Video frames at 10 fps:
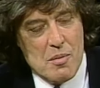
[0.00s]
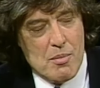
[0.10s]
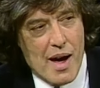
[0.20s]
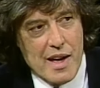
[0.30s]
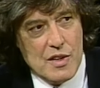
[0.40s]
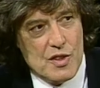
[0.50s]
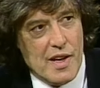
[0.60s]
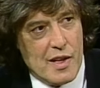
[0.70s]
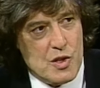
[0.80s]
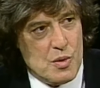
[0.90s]
My
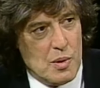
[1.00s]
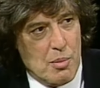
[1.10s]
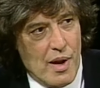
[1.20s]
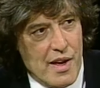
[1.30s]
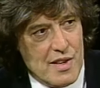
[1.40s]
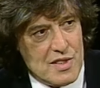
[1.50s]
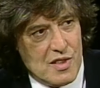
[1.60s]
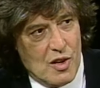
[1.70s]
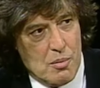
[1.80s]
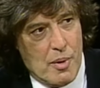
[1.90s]
intellectual
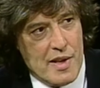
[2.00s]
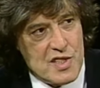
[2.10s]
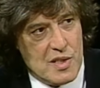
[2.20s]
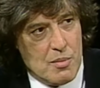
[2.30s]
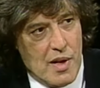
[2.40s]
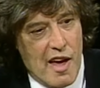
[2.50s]
plays, God bless them,